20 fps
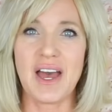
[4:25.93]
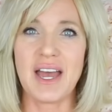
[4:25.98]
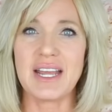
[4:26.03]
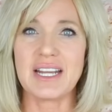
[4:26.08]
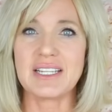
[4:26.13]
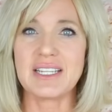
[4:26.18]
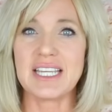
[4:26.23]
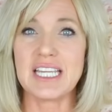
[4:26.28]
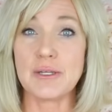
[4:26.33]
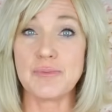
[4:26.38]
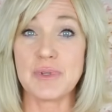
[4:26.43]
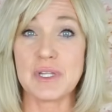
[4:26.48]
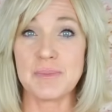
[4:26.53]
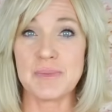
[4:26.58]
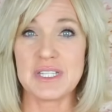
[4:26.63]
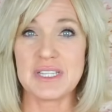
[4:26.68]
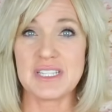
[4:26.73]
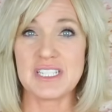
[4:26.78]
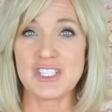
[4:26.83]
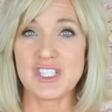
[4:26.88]
I keep them
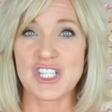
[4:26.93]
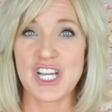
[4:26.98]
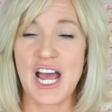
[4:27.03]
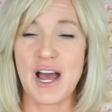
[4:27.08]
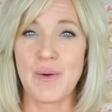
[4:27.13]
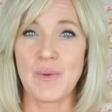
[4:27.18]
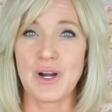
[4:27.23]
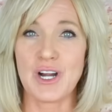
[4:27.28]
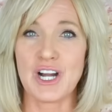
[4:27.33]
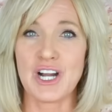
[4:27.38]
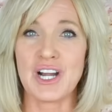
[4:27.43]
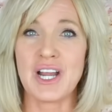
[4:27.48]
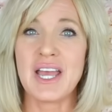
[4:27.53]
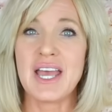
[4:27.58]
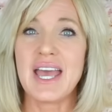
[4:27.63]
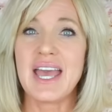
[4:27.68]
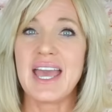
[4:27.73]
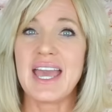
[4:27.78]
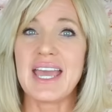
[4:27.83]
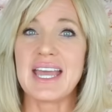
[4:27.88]
in the shower
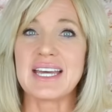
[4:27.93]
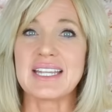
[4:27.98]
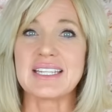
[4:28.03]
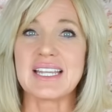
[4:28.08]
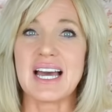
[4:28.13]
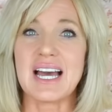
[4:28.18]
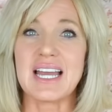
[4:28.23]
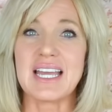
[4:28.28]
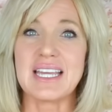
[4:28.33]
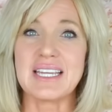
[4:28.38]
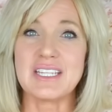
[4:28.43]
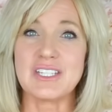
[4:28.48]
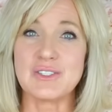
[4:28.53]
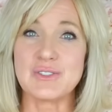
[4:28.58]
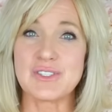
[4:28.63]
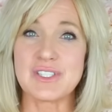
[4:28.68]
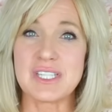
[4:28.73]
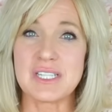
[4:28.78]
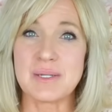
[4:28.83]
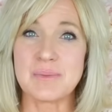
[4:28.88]
and I
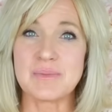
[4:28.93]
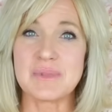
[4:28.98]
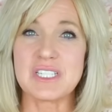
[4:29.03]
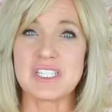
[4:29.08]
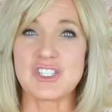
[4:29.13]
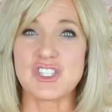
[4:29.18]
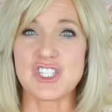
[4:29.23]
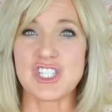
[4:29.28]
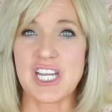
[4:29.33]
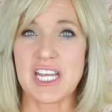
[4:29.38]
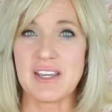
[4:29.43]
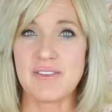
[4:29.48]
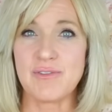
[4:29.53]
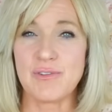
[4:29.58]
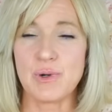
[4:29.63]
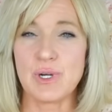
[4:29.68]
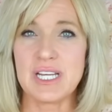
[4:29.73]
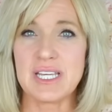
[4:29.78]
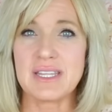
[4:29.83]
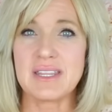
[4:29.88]
use them to shave
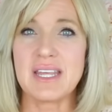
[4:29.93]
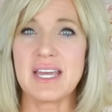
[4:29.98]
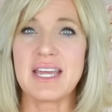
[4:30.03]
with,